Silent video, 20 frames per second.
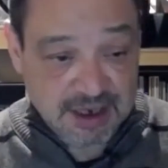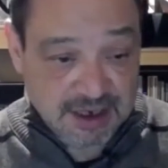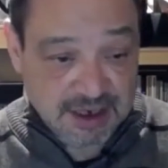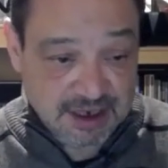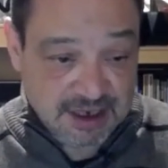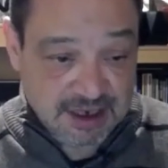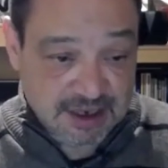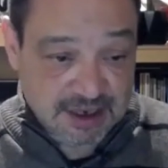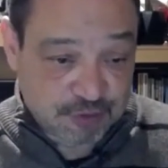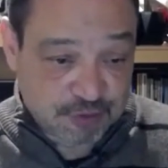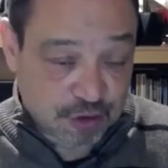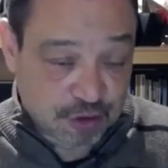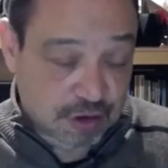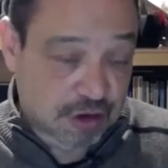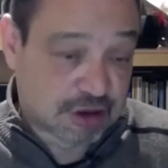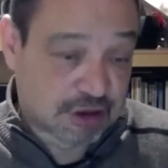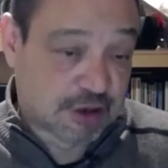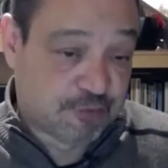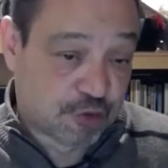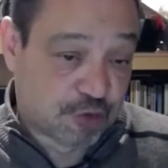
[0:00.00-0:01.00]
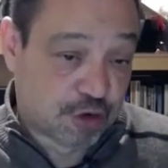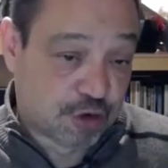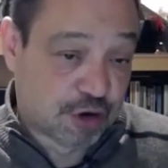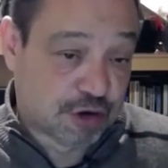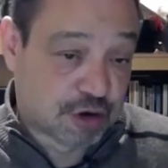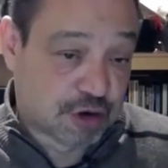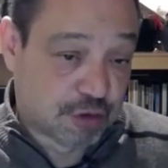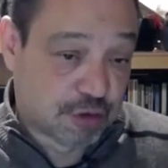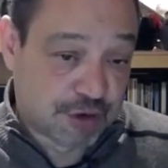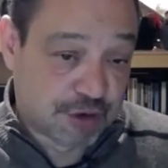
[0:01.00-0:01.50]
And if you're looking for
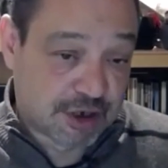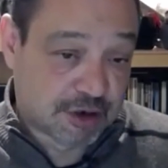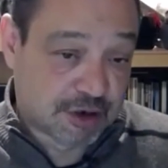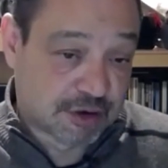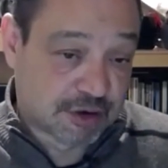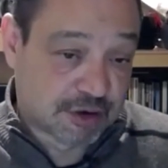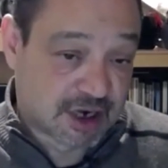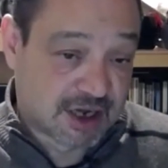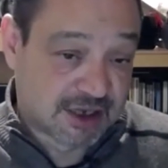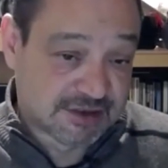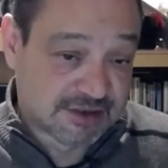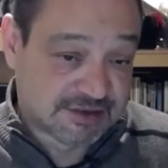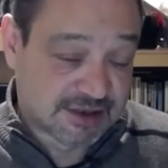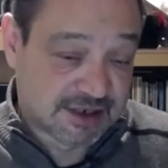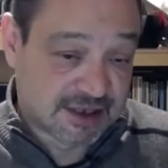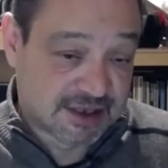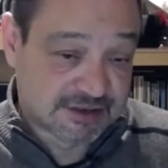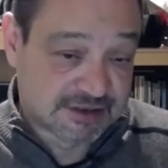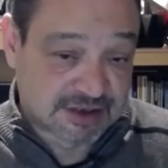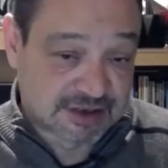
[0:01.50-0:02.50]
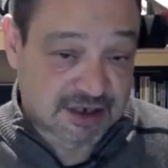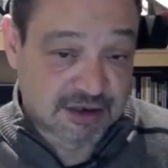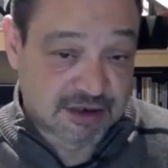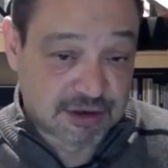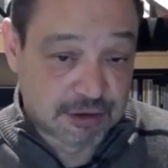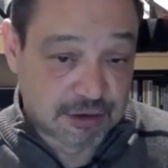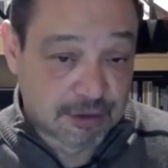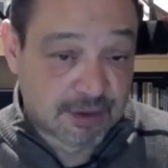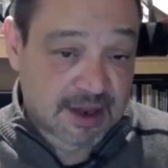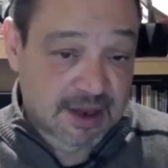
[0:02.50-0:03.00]
a career, guys, and I'll tell
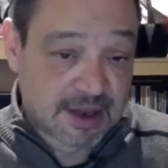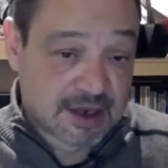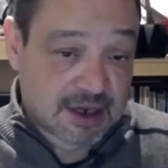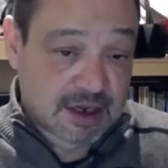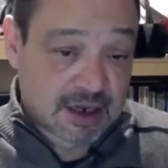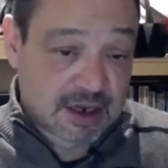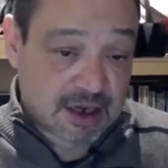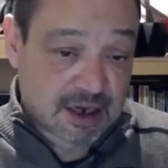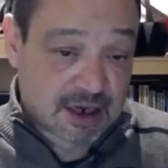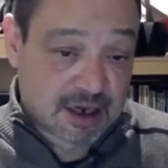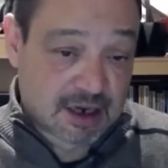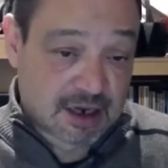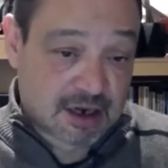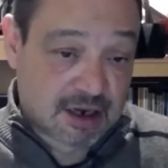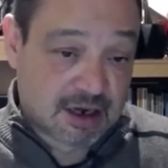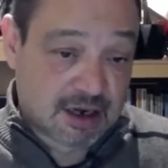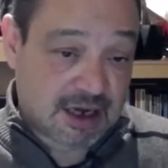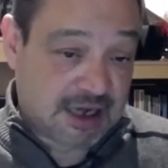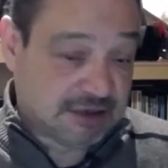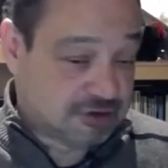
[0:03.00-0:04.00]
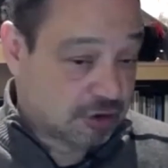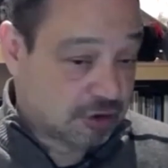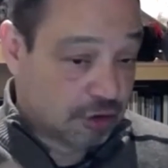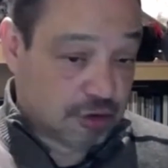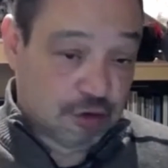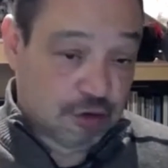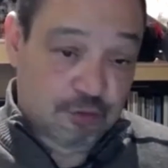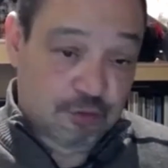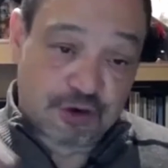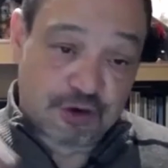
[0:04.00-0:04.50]
you, I
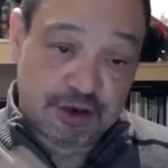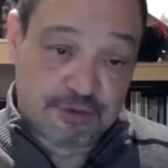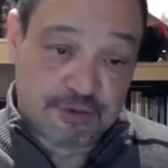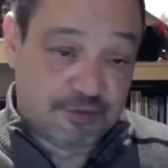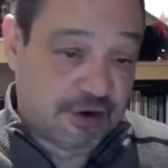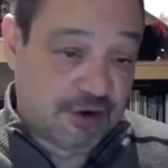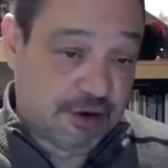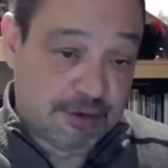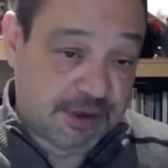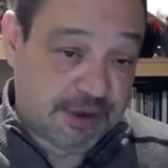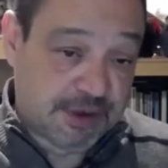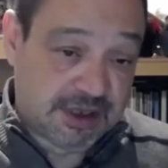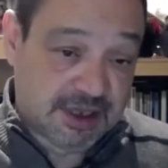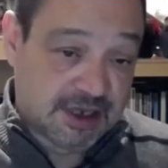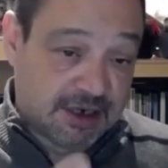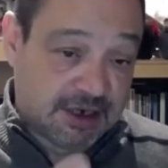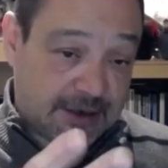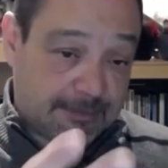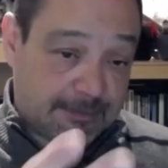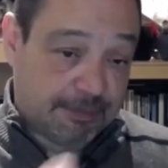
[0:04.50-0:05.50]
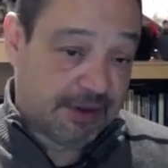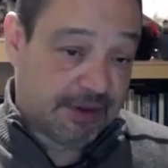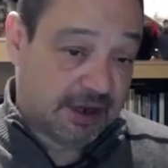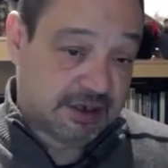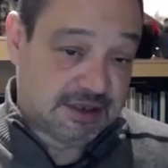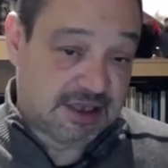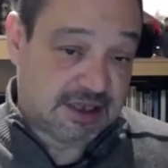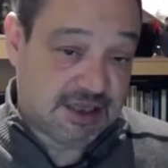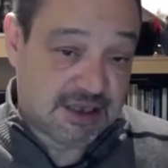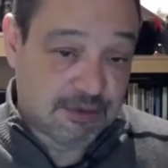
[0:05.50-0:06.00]
told you from the very beginning,
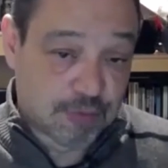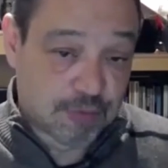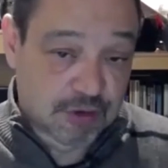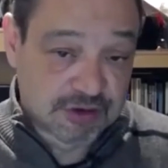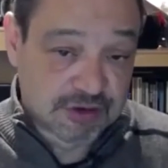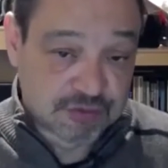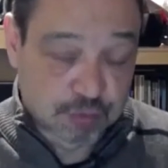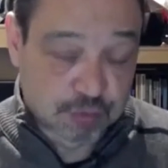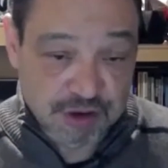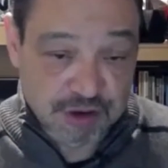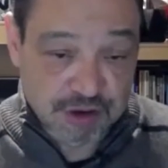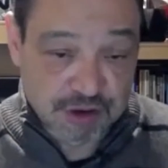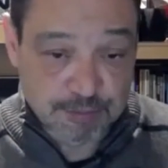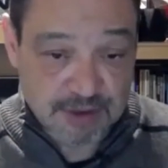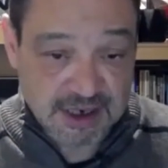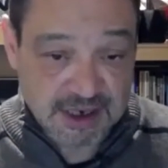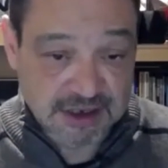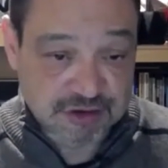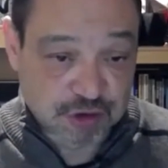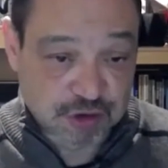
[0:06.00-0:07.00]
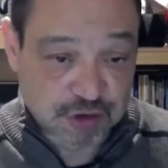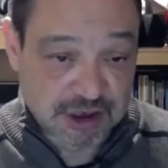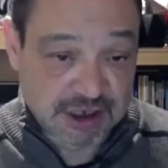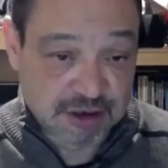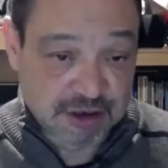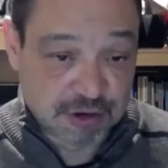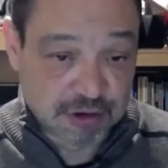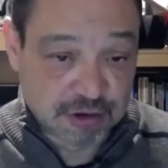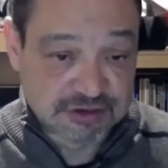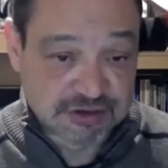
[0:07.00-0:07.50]
Akey was one of my
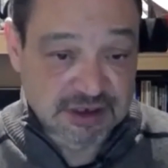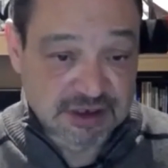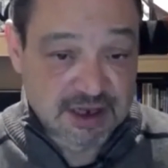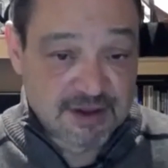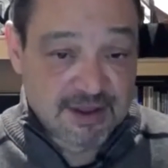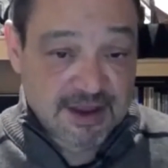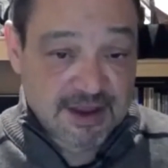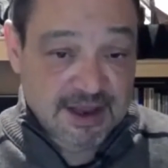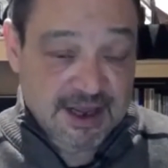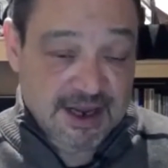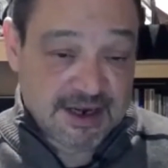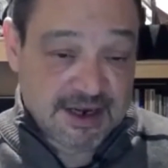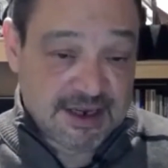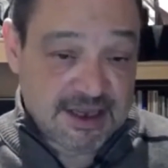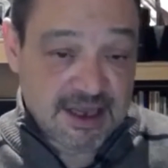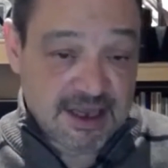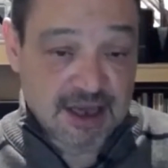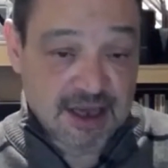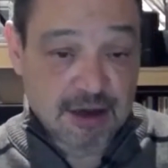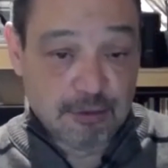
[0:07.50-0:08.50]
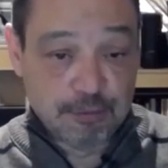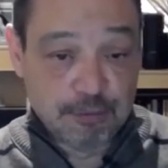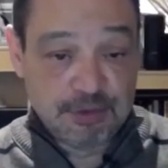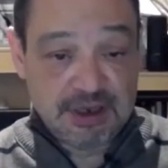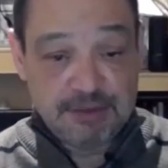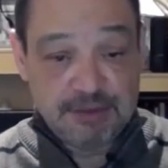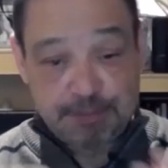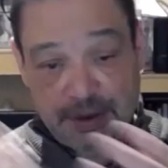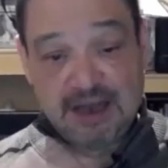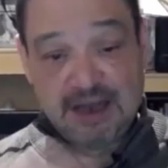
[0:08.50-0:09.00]
trainers, and he helped
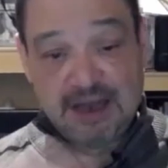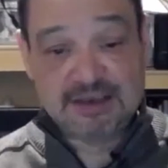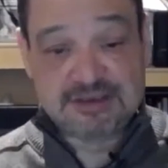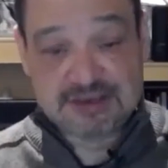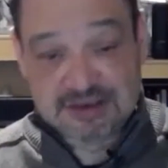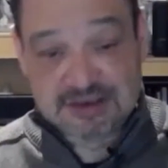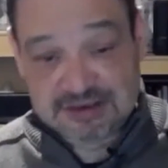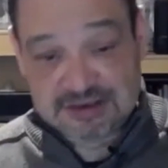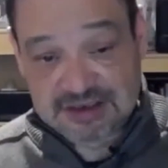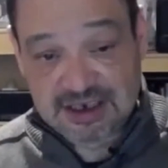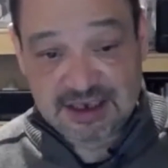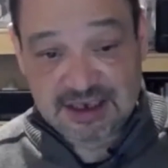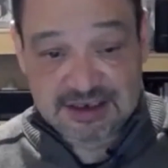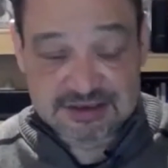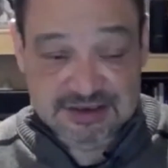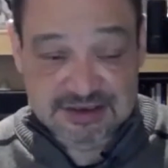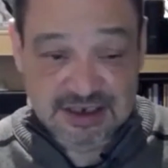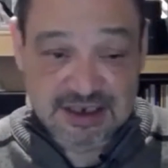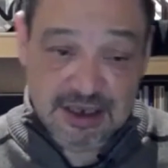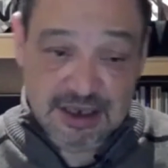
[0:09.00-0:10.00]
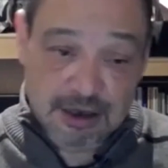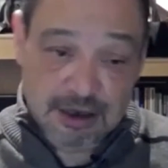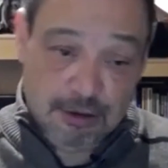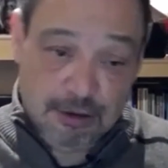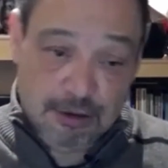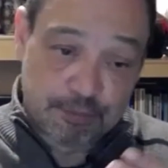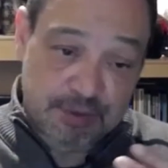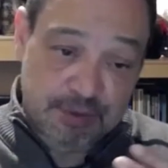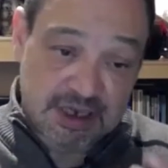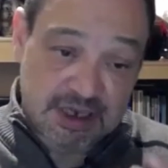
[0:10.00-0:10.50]
me pass the test, and he
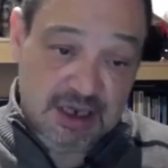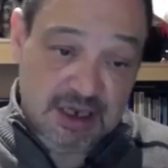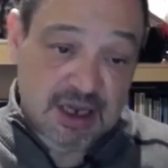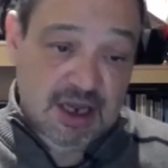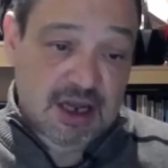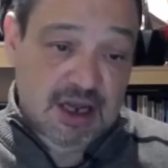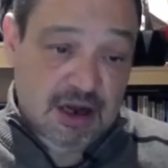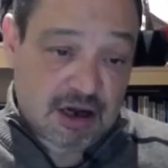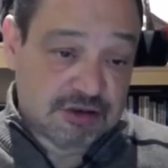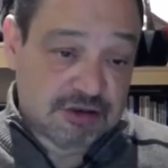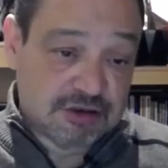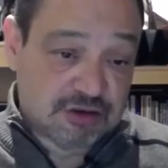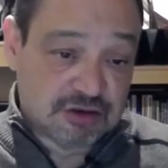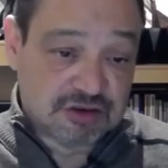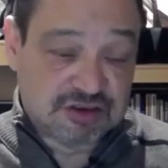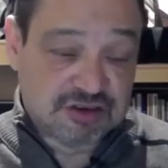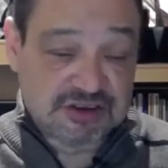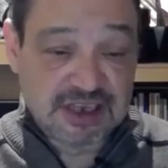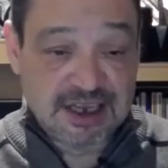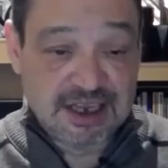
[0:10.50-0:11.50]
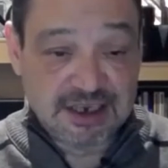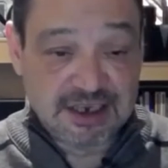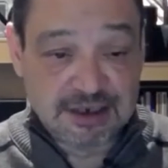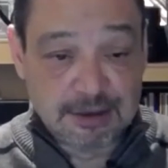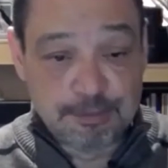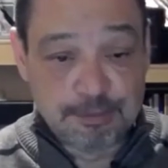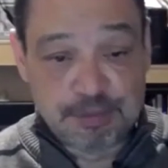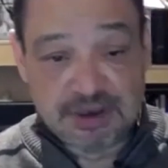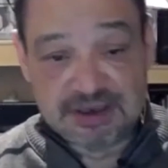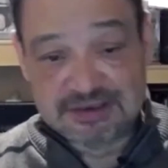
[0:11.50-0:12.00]
helped me understand the
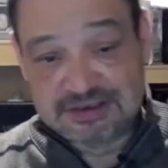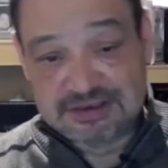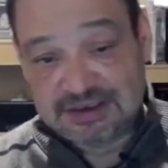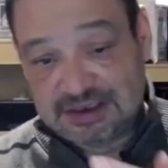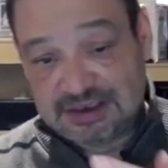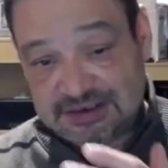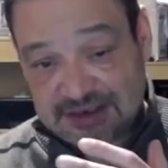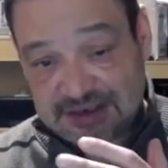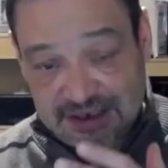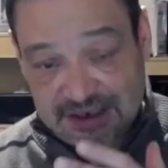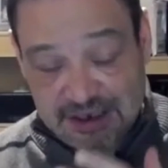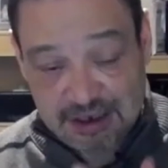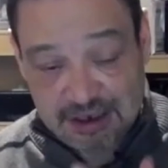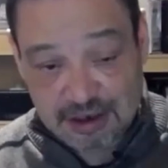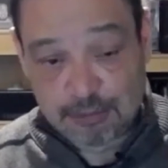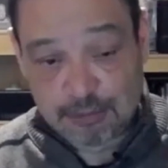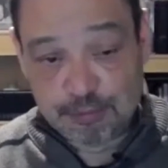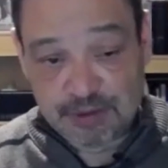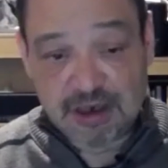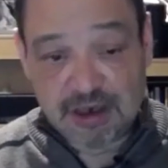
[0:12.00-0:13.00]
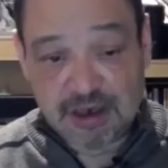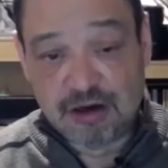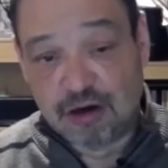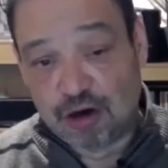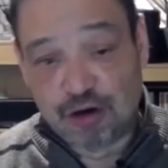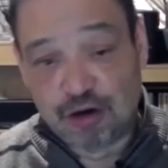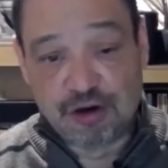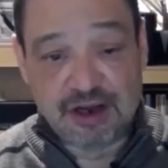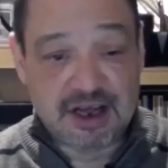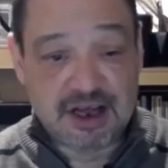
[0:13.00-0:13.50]
business, and he helped me
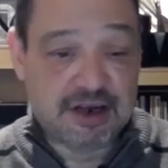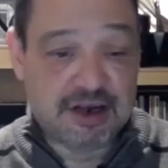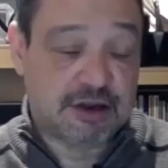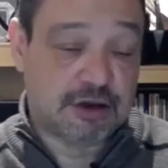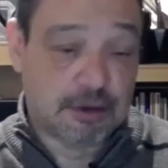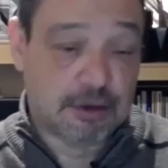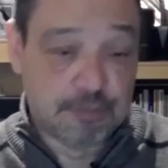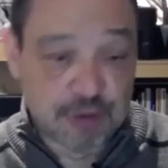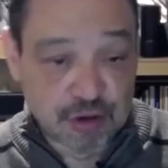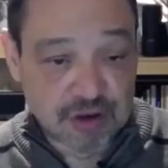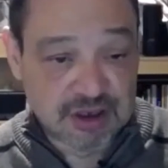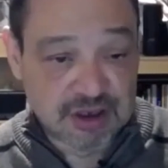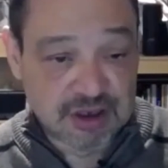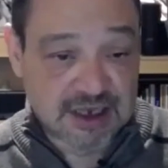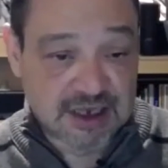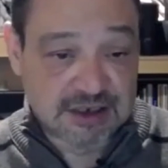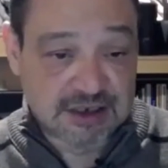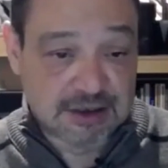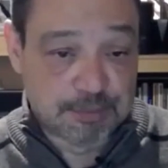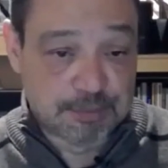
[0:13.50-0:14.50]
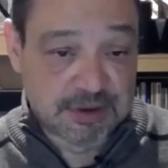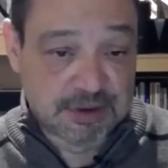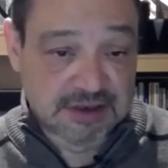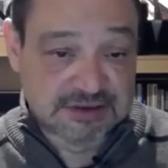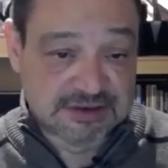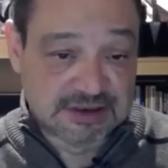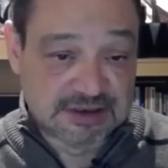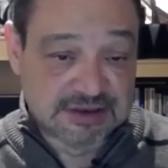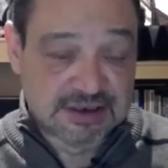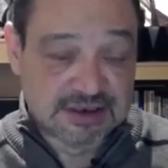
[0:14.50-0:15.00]
learn how to communicate the
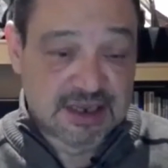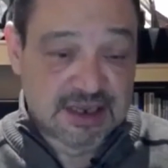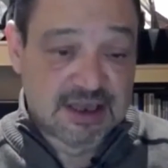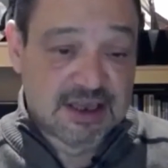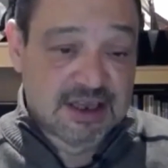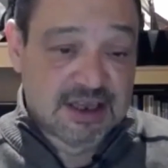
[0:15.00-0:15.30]
business.